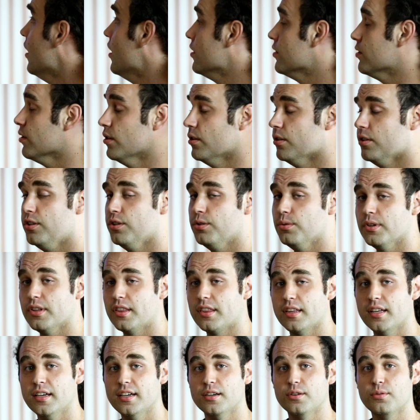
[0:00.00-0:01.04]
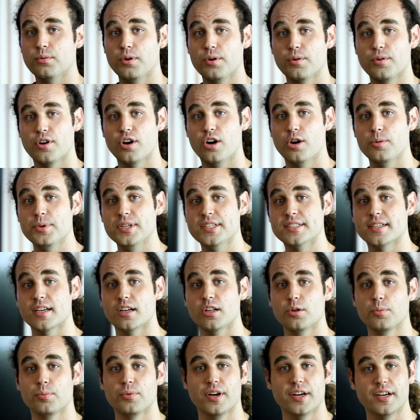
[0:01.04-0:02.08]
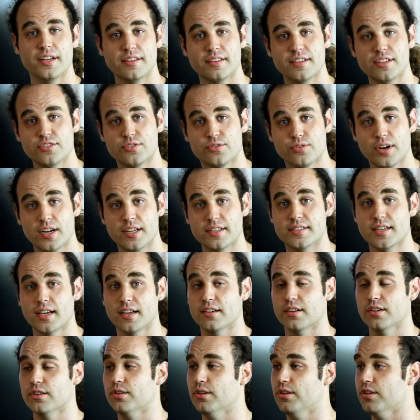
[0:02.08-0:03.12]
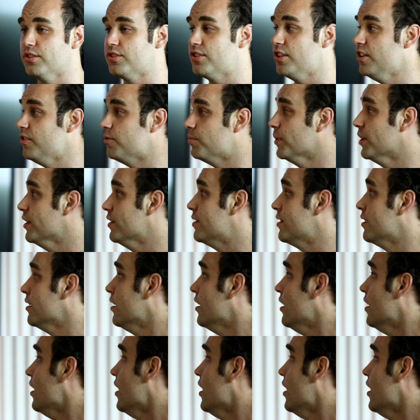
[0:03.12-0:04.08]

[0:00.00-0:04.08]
So you would think we would all be celebrating these great technical achievements.